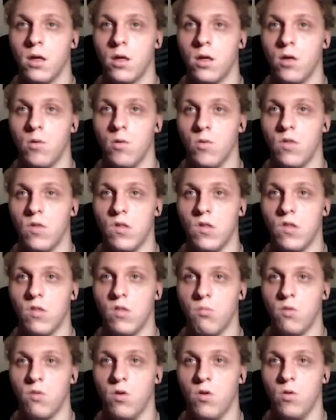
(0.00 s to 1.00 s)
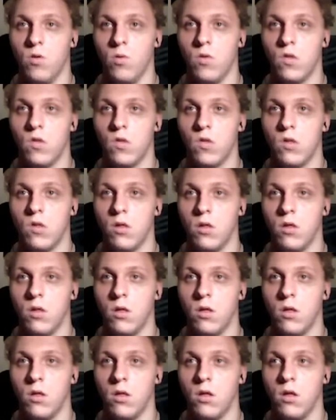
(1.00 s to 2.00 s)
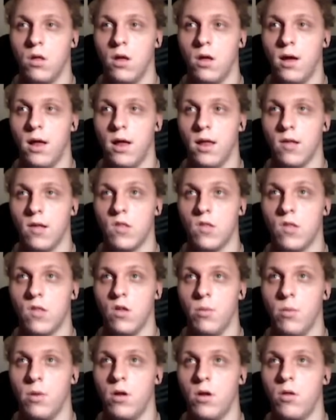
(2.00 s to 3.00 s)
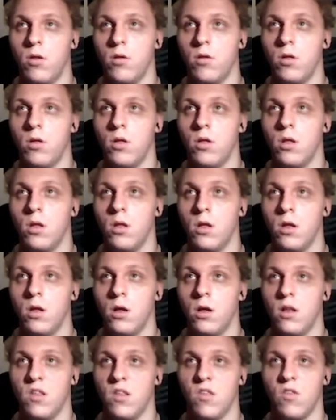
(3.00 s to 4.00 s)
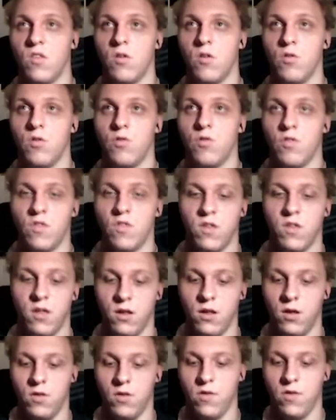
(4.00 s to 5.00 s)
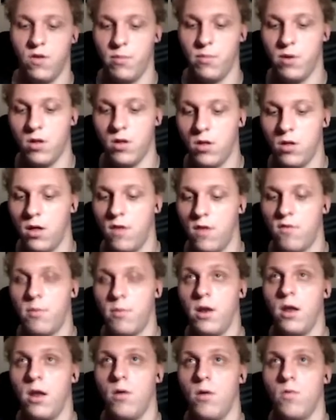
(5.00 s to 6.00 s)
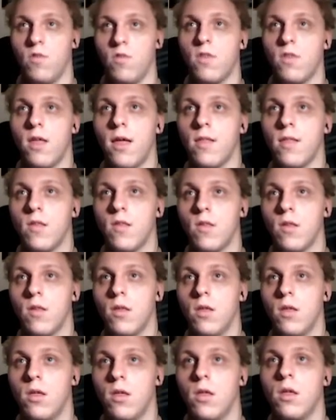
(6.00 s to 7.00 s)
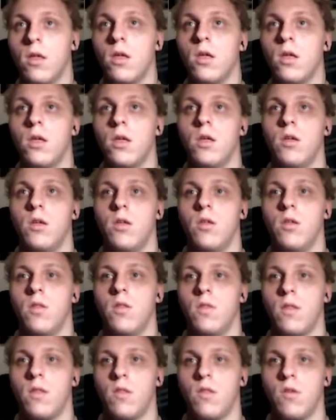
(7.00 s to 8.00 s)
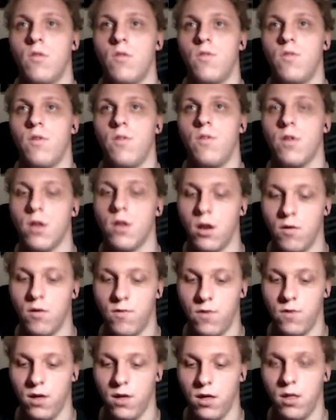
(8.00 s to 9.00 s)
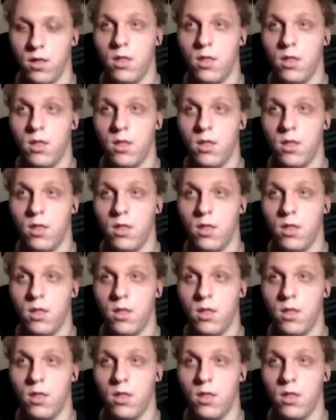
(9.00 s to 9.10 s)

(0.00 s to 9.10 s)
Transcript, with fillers: go System Tools, LX Terminal. This is our trusty little terminal, everybody knows that. That's our favorite kind of thing.